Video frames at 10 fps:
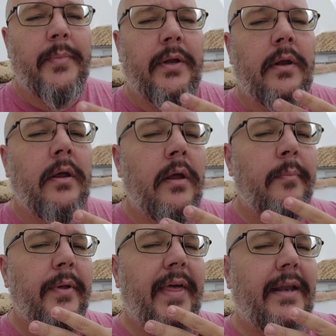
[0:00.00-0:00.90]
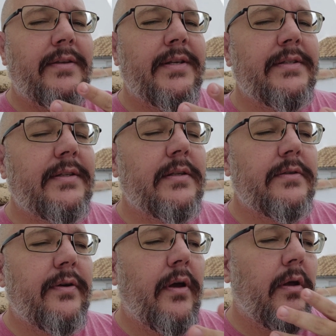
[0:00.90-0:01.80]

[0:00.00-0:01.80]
but that distance